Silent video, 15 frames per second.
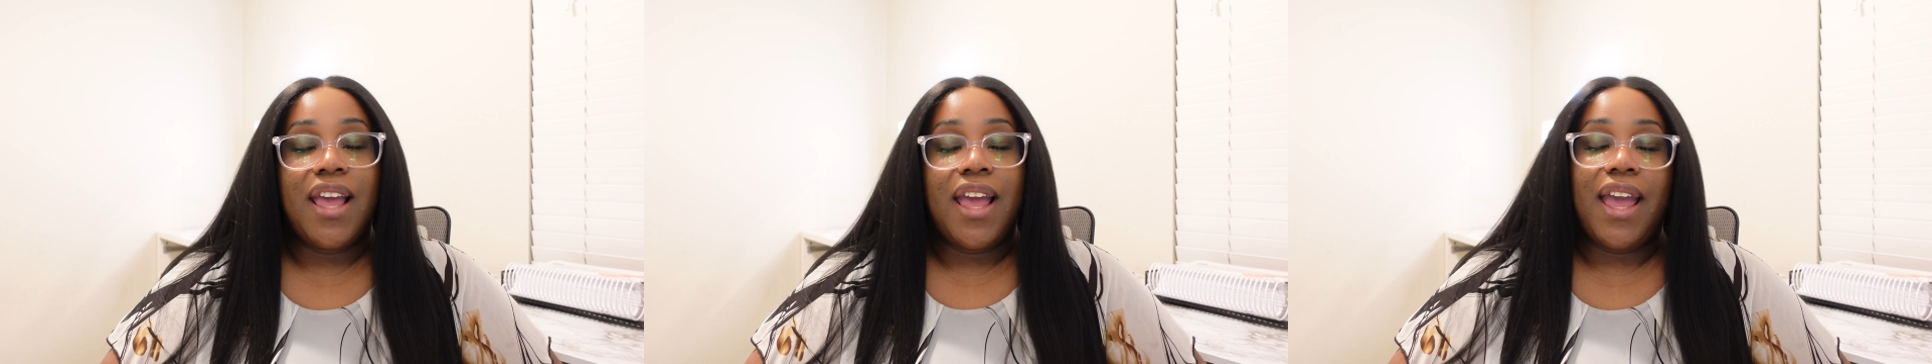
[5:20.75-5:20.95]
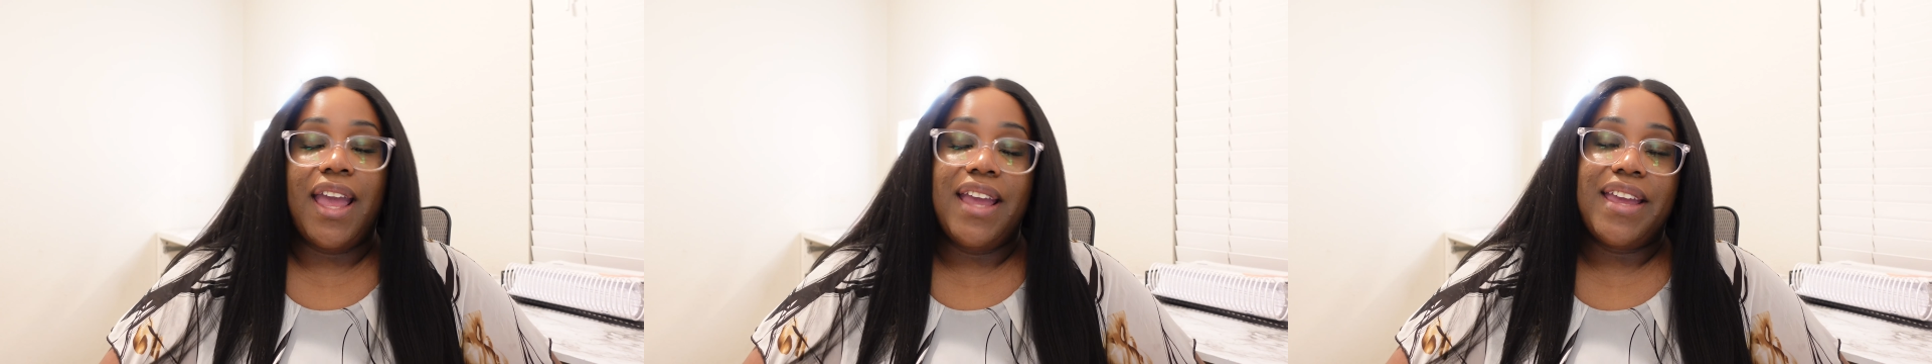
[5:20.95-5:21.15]

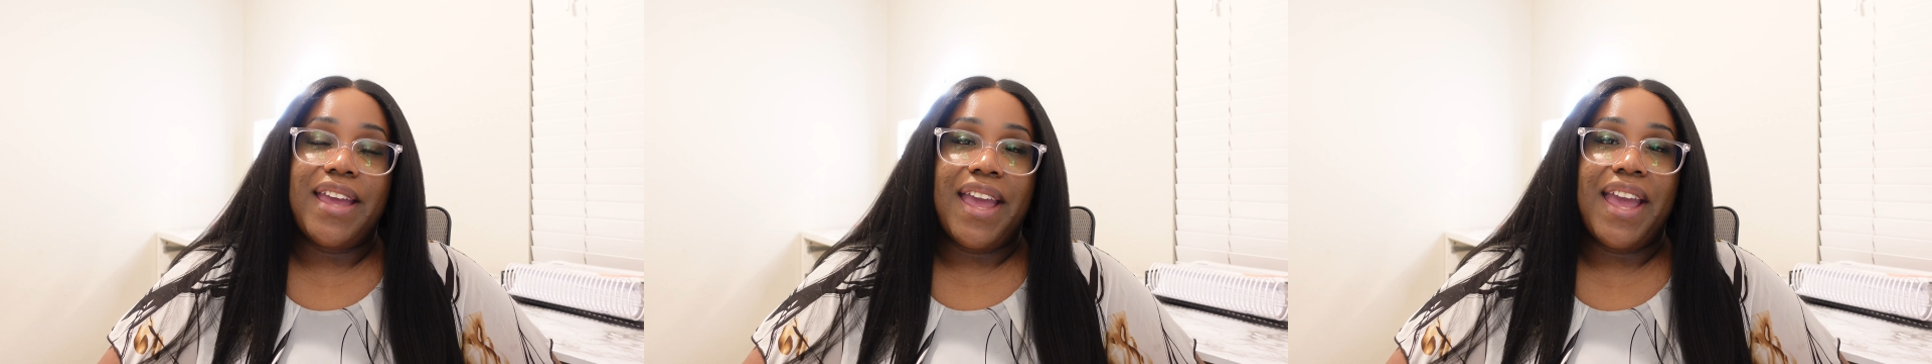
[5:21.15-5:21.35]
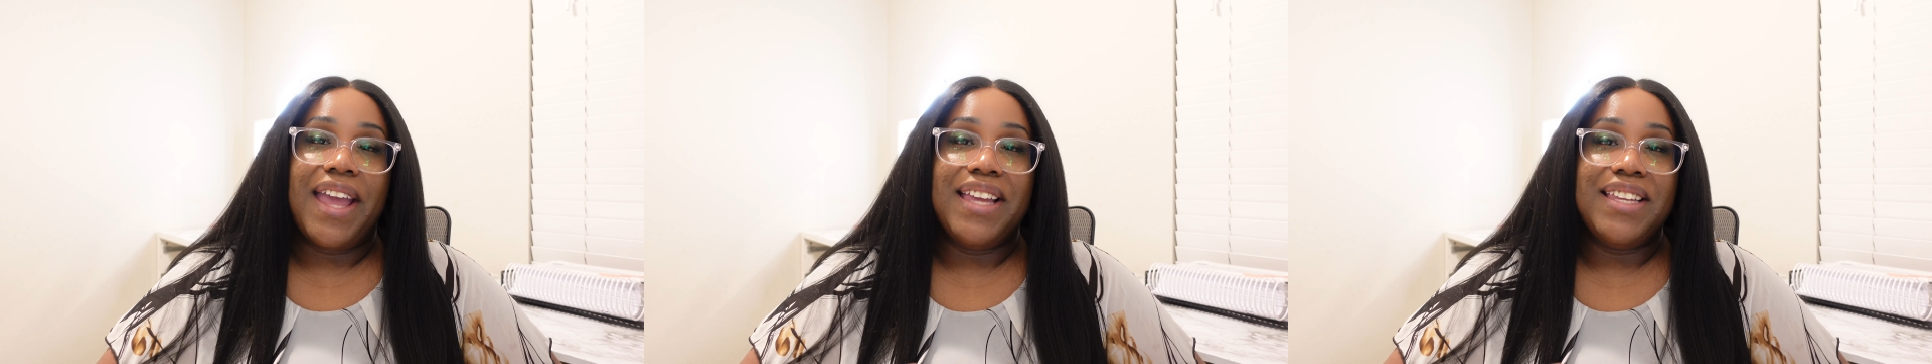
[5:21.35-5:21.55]

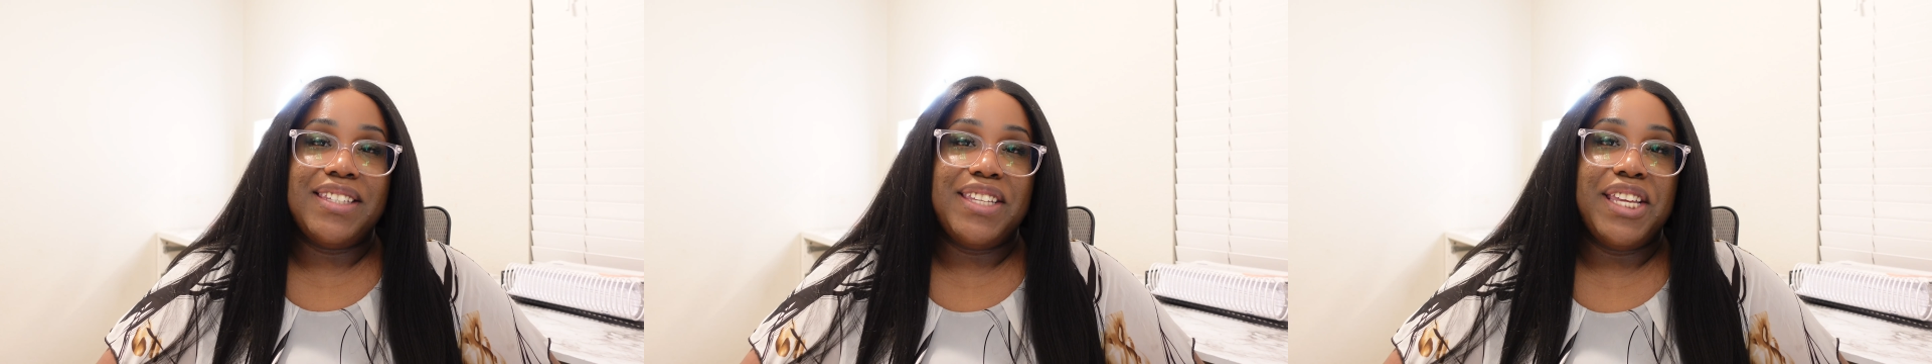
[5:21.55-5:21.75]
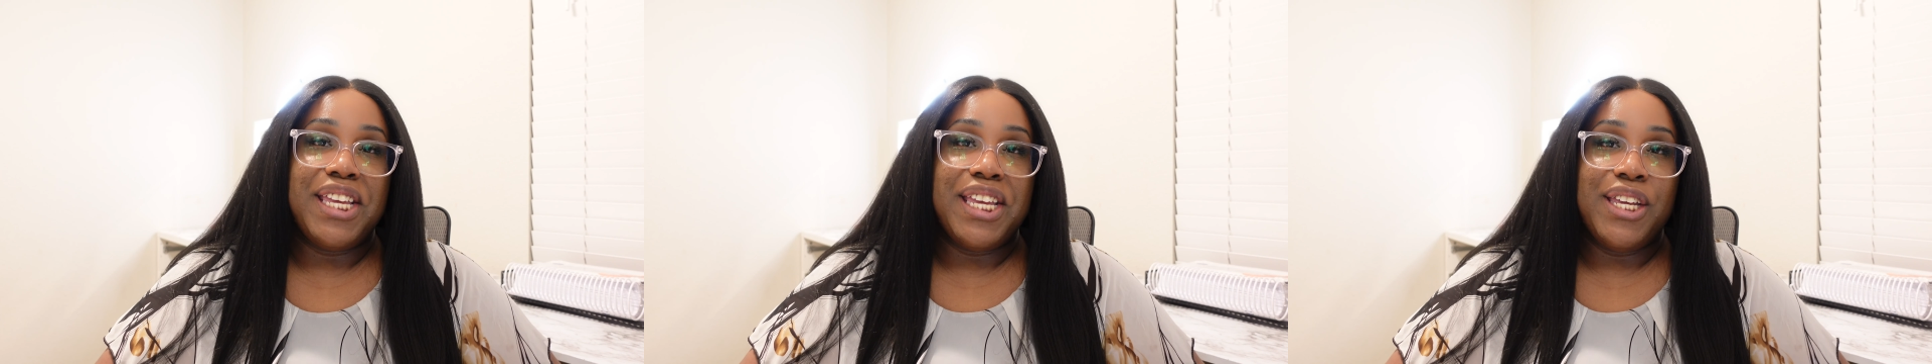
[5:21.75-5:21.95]
aka
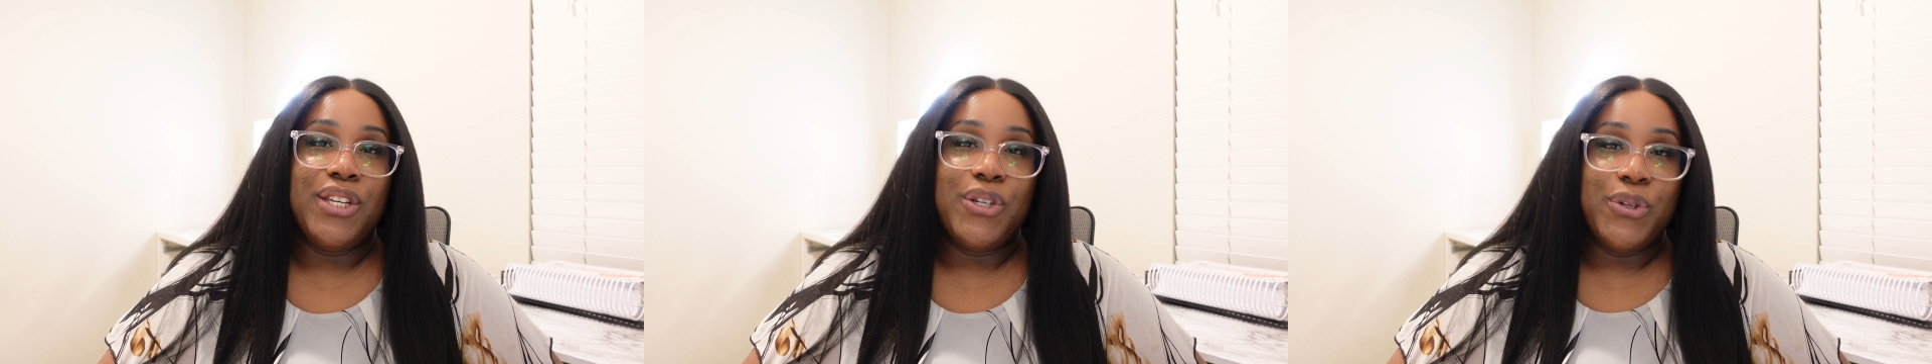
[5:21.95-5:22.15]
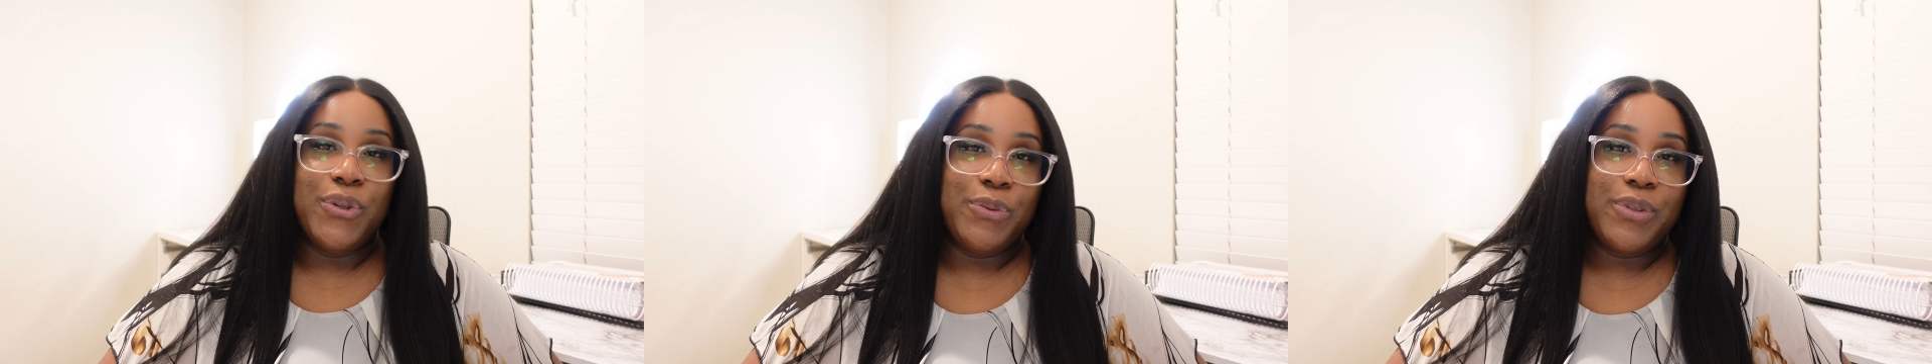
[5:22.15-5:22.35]

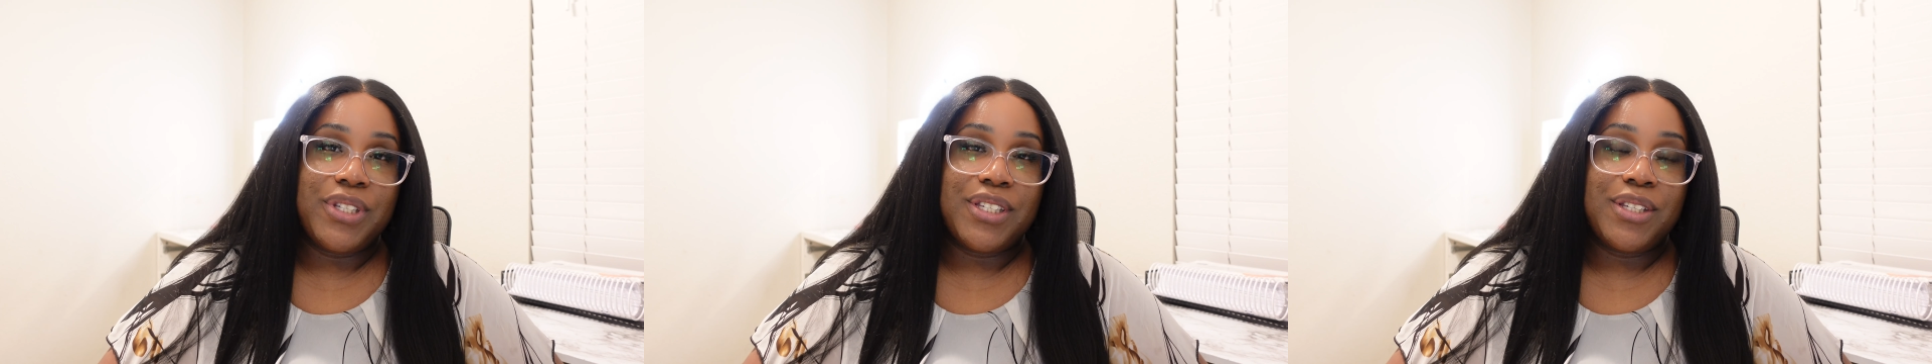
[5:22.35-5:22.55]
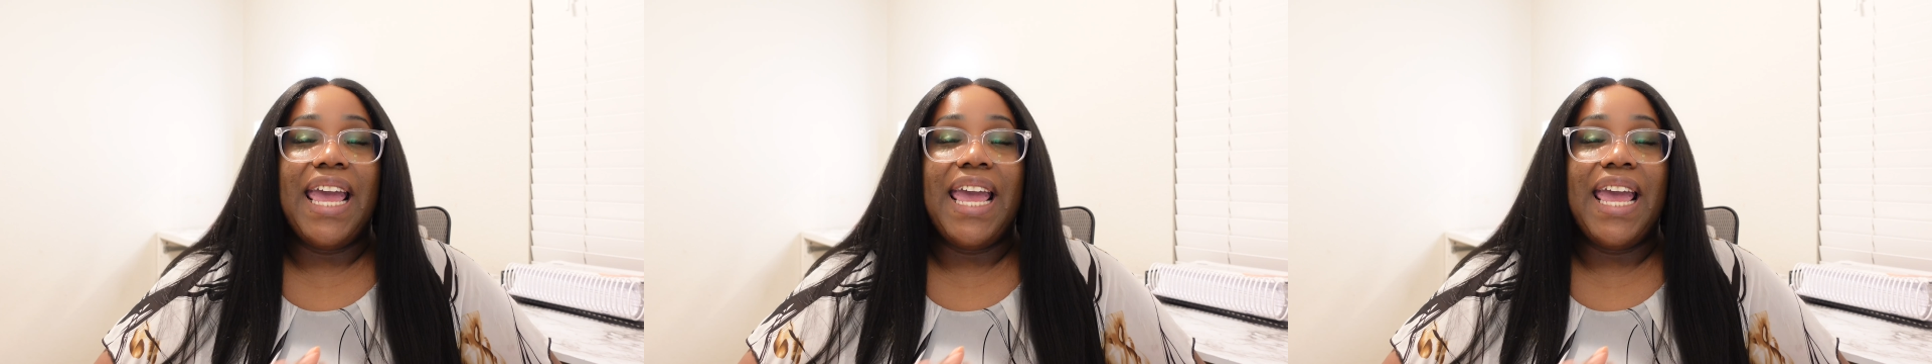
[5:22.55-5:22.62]
CEUs,